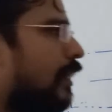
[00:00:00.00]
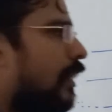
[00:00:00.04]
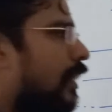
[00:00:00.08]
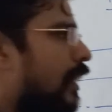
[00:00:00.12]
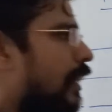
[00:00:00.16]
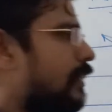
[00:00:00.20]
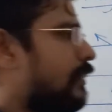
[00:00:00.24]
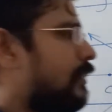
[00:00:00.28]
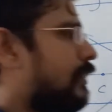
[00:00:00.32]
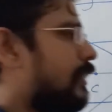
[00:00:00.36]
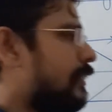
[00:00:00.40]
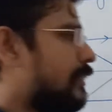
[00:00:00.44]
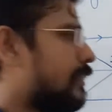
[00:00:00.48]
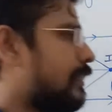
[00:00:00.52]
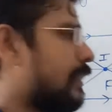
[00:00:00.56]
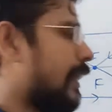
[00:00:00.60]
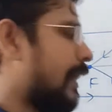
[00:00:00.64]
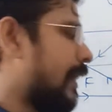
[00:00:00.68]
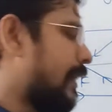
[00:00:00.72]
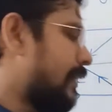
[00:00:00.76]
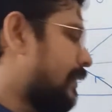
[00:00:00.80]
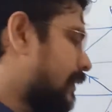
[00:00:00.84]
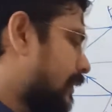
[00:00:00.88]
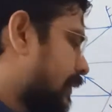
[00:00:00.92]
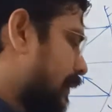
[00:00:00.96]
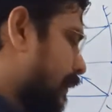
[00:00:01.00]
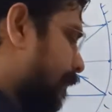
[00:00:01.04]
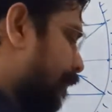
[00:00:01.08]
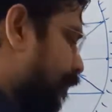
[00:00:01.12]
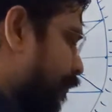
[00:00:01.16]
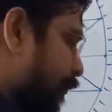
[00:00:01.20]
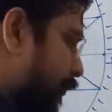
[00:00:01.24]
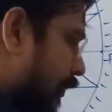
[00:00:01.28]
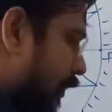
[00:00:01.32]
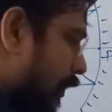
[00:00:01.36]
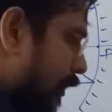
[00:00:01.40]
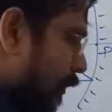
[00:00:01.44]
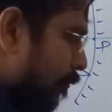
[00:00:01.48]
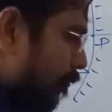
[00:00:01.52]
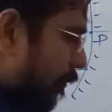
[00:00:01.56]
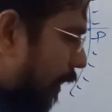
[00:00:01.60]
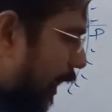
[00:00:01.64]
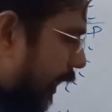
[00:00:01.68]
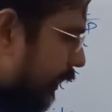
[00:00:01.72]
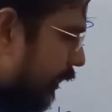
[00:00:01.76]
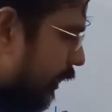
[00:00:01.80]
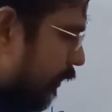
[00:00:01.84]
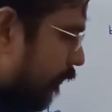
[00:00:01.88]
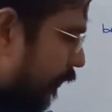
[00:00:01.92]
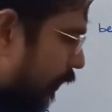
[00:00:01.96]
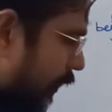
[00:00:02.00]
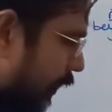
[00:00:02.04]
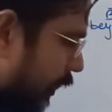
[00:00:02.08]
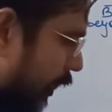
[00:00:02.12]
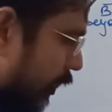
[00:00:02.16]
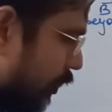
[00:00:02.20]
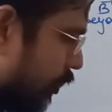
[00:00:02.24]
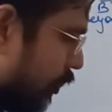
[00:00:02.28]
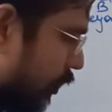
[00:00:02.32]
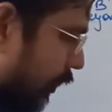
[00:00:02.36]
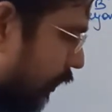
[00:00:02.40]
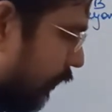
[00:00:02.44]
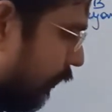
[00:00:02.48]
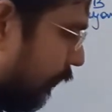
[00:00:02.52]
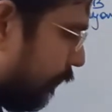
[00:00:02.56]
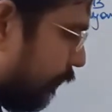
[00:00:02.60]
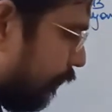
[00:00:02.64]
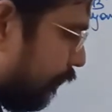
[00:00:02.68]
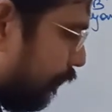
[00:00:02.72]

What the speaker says: In this case, magnification